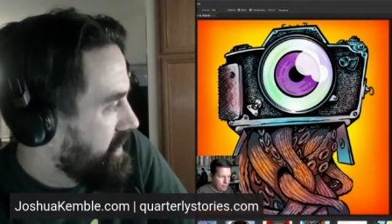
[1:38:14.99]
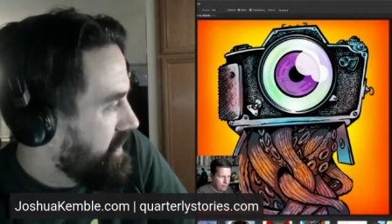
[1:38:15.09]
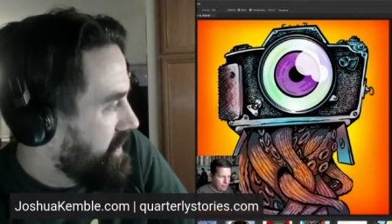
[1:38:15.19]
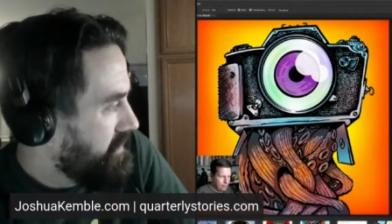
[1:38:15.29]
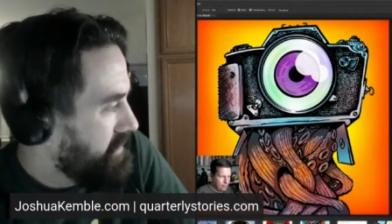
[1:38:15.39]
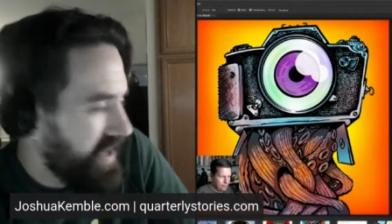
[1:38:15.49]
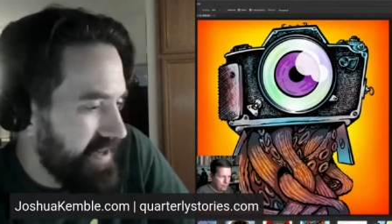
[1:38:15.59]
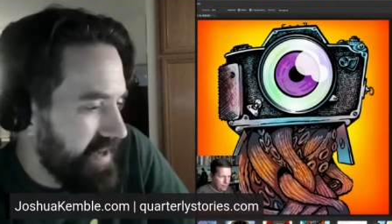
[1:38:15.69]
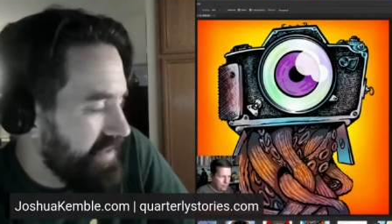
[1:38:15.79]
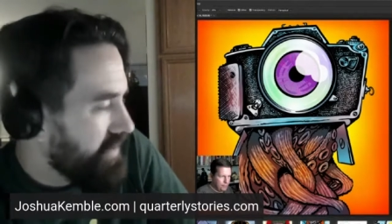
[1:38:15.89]
Yeah. And
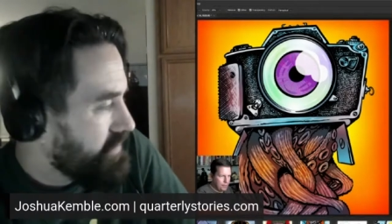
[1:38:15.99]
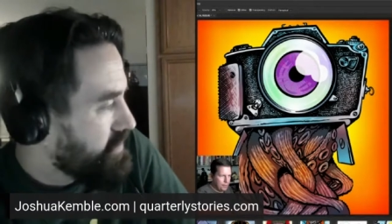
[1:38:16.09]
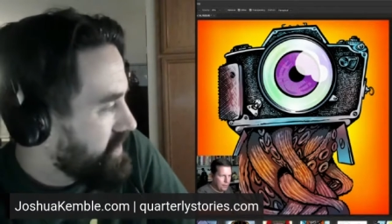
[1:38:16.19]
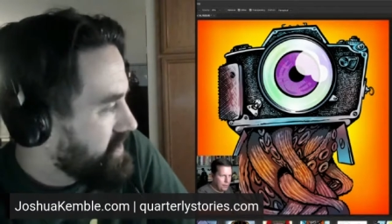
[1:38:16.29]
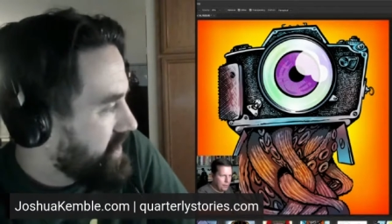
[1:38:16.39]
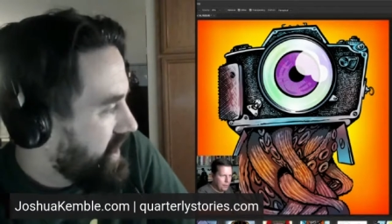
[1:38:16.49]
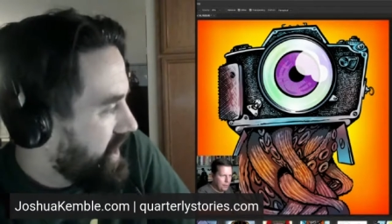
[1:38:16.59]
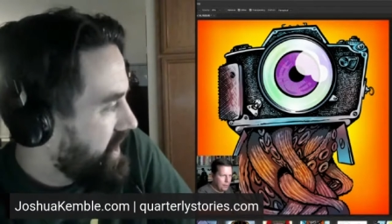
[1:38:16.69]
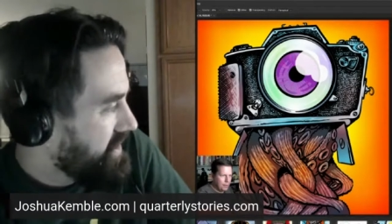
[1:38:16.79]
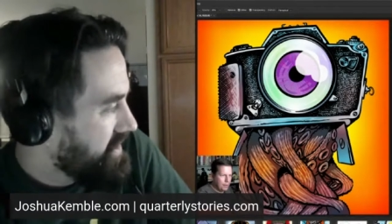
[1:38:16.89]
the reason I
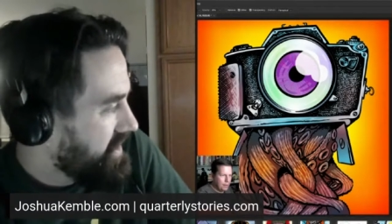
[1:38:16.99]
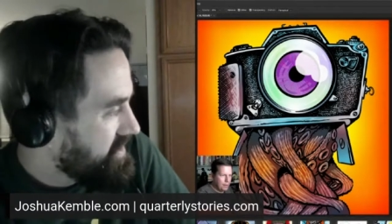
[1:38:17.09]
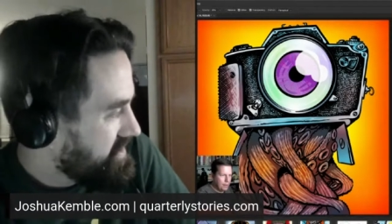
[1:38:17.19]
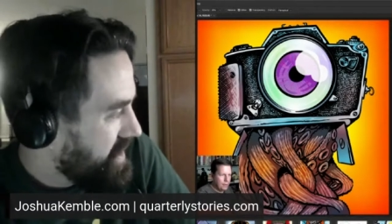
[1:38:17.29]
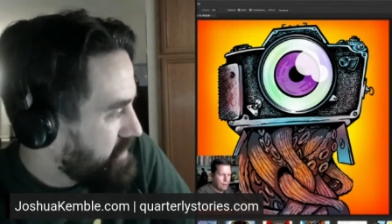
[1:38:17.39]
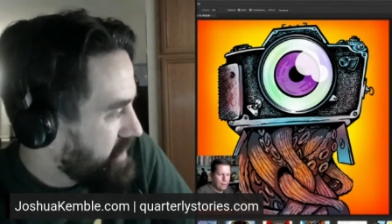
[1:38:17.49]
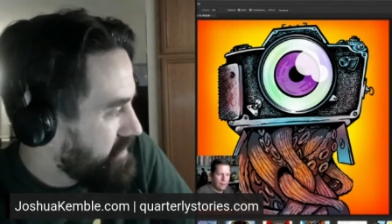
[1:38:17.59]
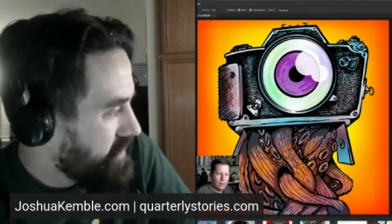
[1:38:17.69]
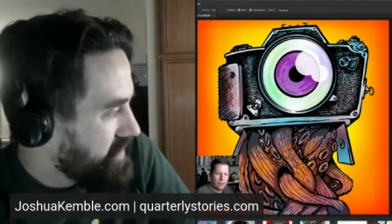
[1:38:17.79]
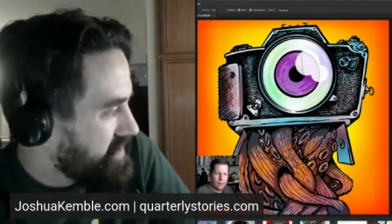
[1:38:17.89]
hated Led Zeppelin
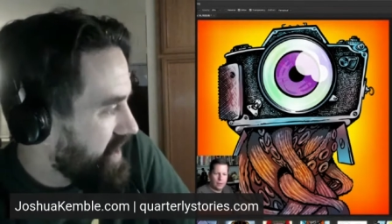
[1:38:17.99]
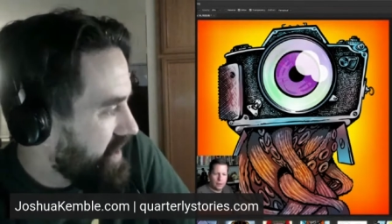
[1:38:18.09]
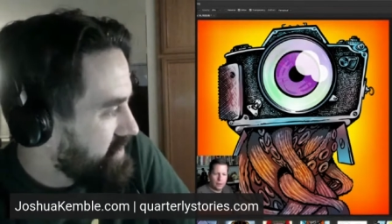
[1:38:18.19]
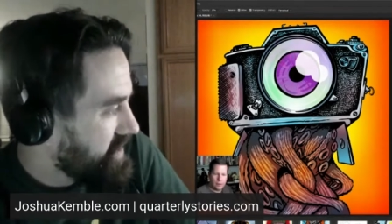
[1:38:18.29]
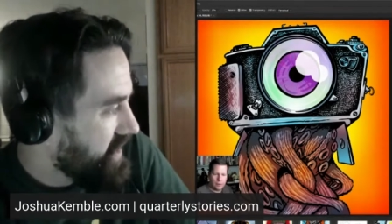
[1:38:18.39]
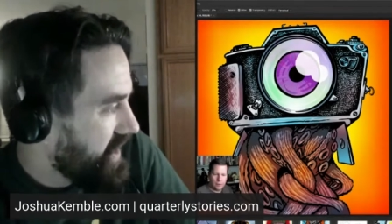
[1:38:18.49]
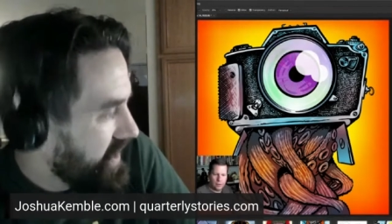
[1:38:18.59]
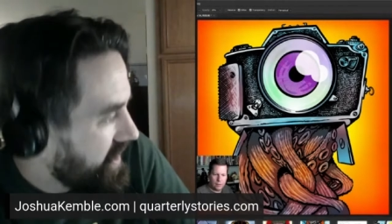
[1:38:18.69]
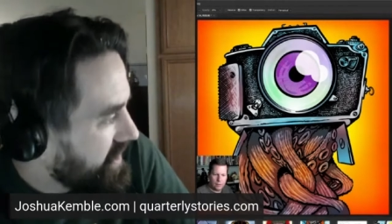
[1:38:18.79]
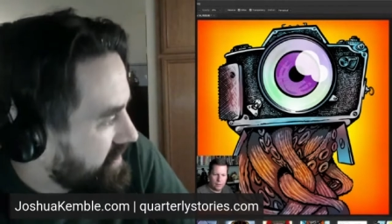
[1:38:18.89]
was I was a
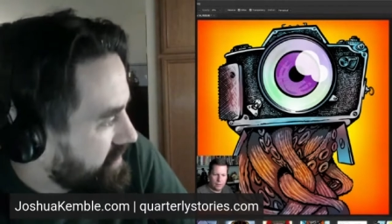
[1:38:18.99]
kid